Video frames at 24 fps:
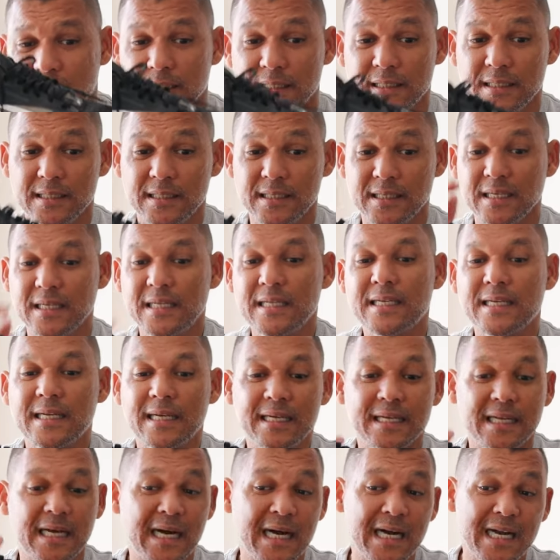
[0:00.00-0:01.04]
really
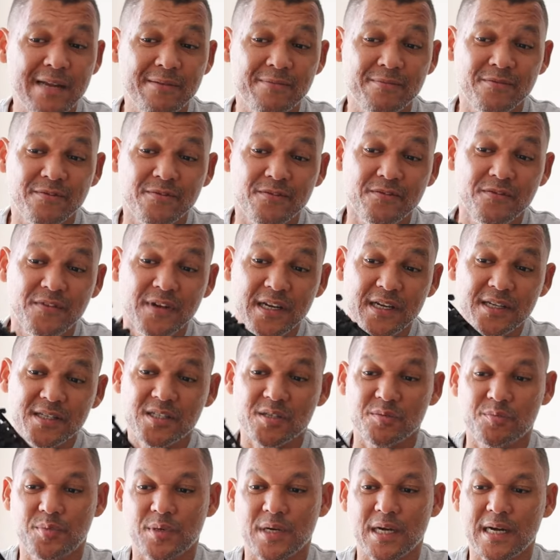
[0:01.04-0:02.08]
great. I'm very
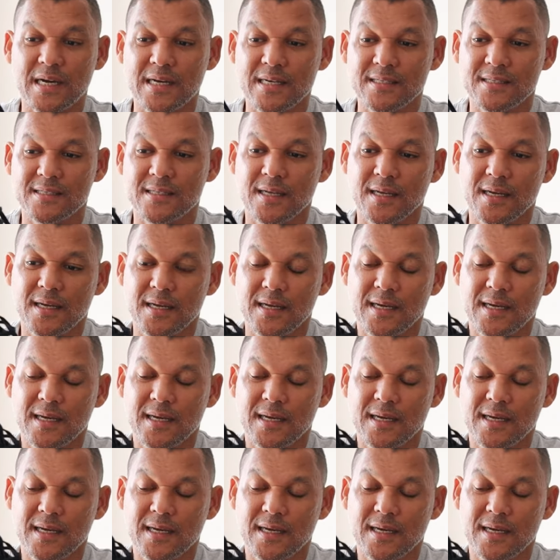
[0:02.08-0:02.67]
surprised